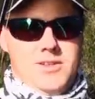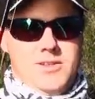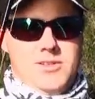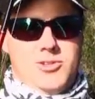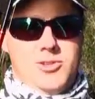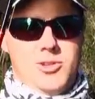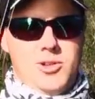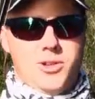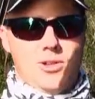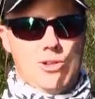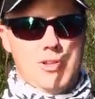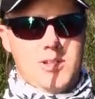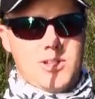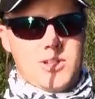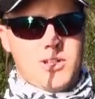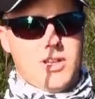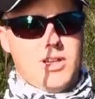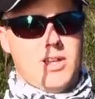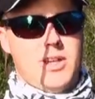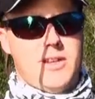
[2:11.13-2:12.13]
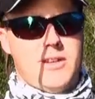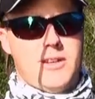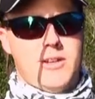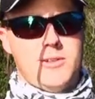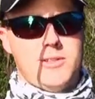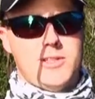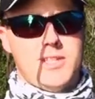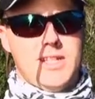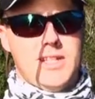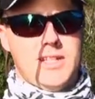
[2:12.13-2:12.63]
Circle look,
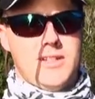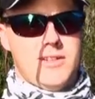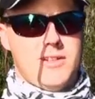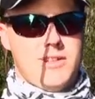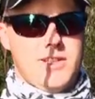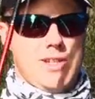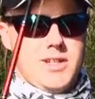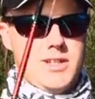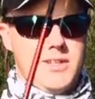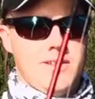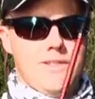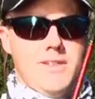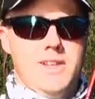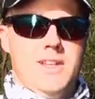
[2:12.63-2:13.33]
no sinker on you.